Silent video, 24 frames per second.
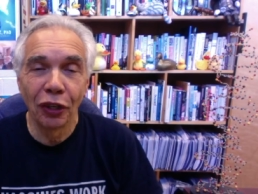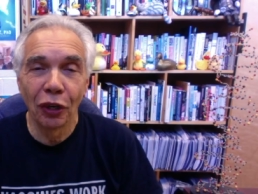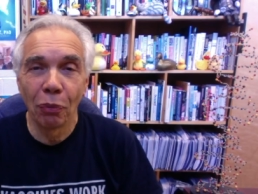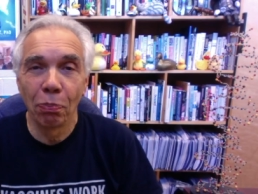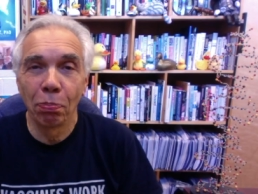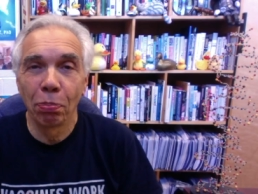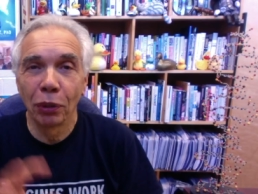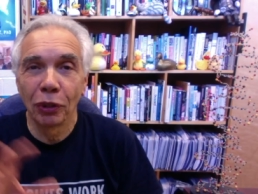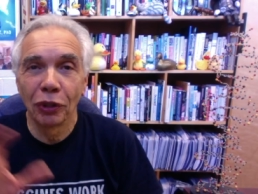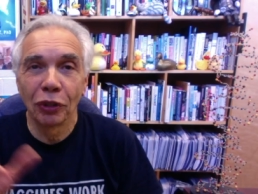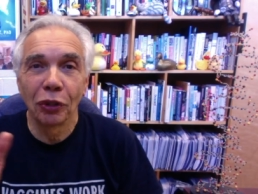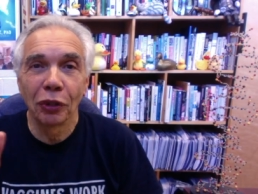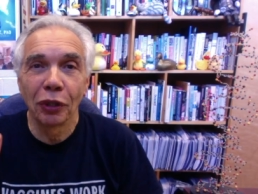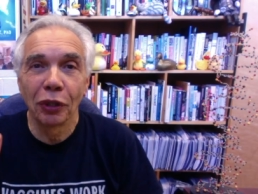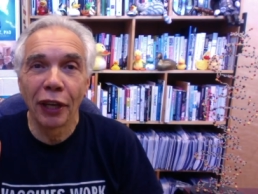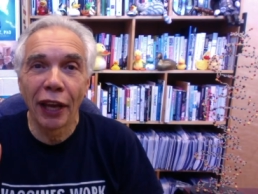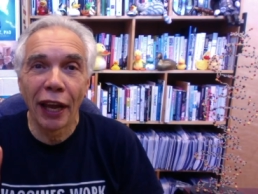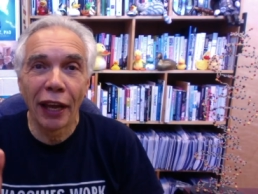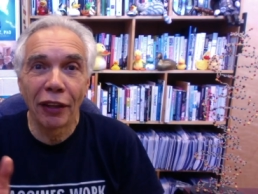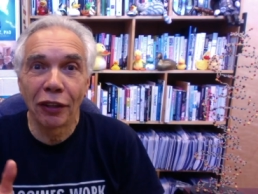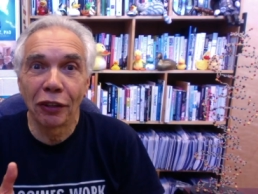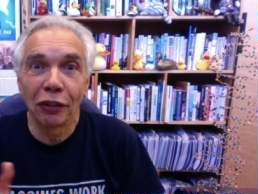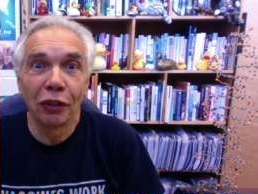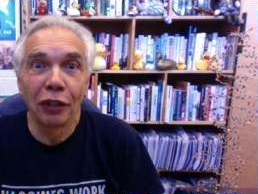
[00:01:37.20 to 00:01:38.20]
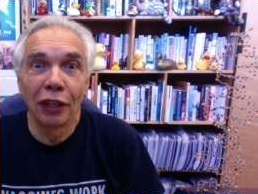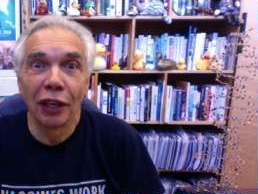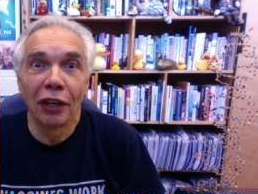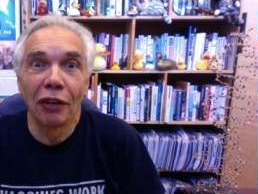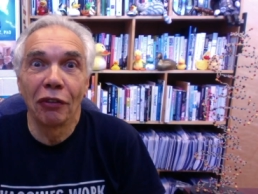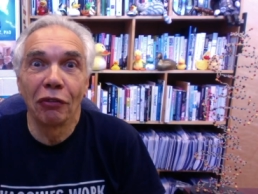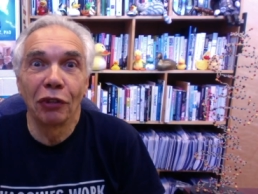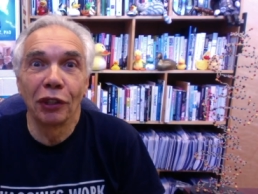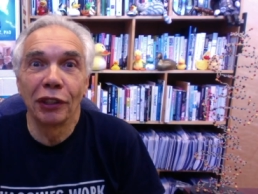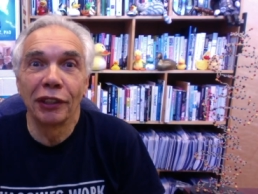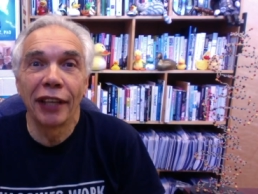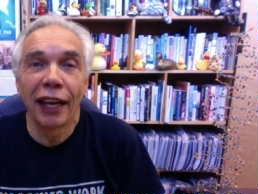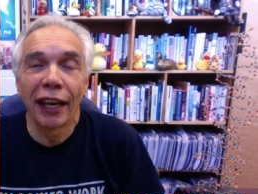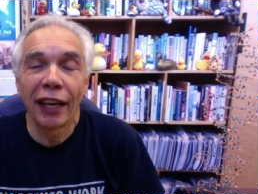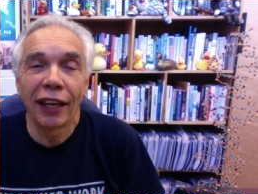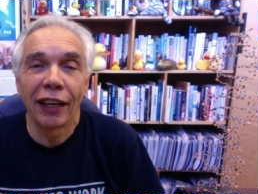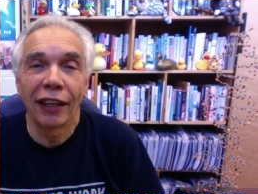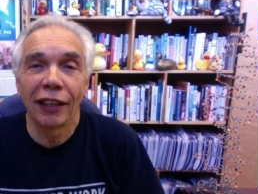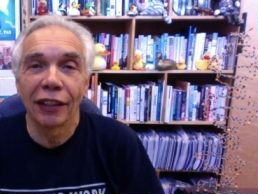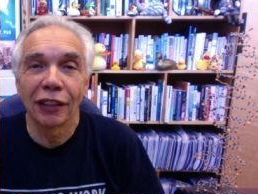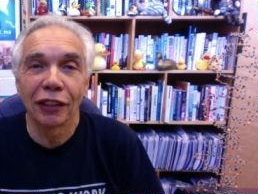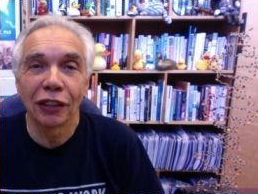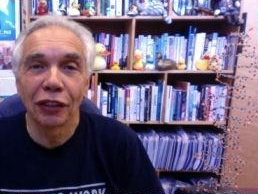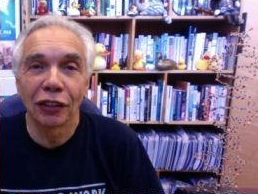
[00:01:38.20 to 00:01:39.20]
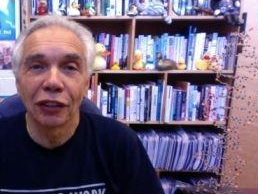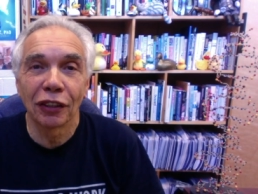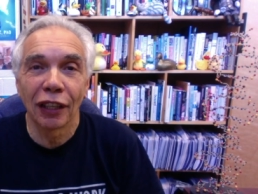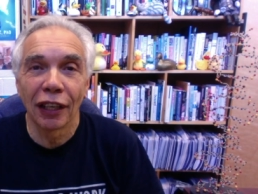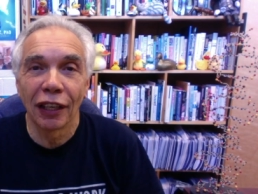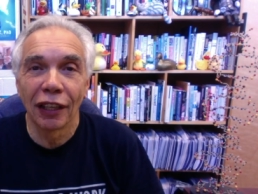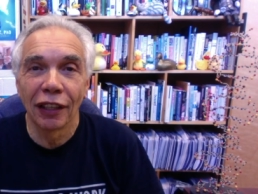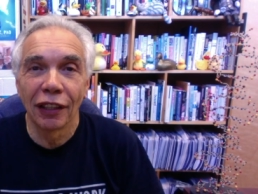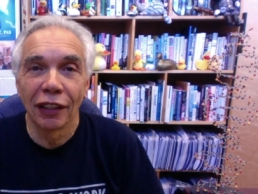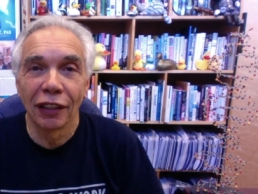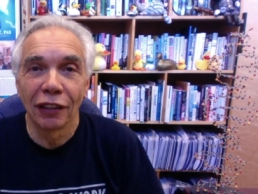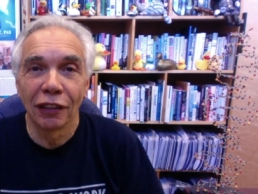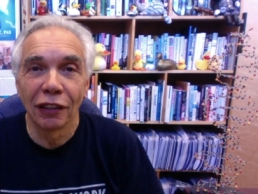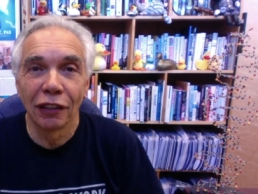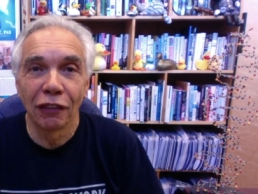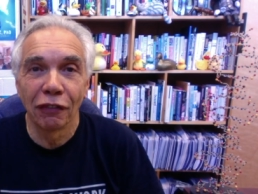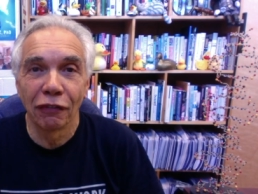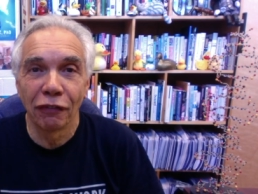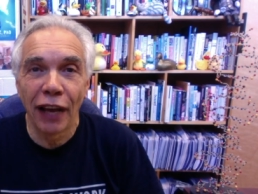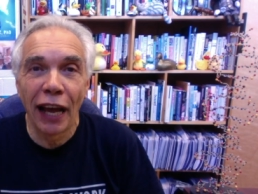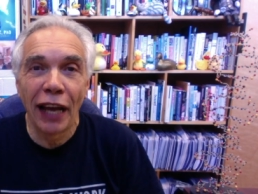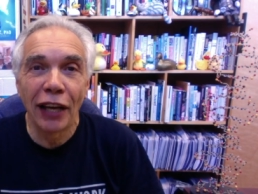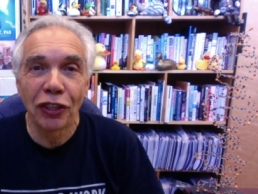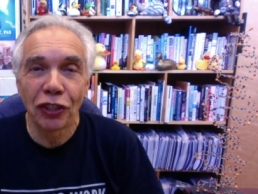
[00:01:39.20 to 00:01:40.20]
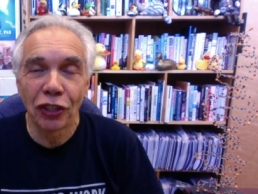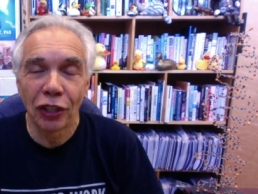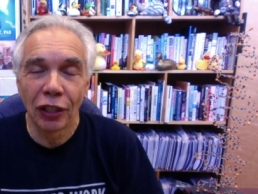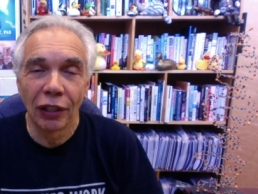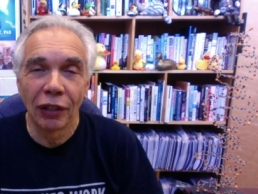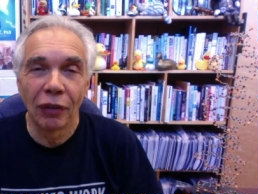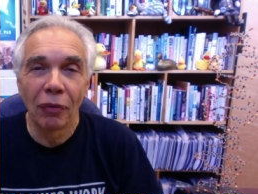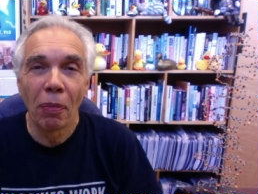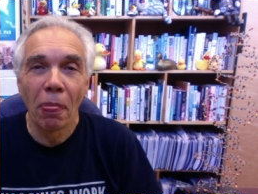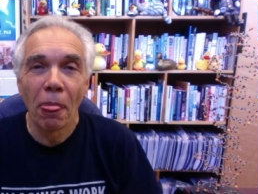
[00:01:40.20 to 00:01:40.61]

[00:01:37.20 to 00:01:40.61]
put together in a ridiculous fashion.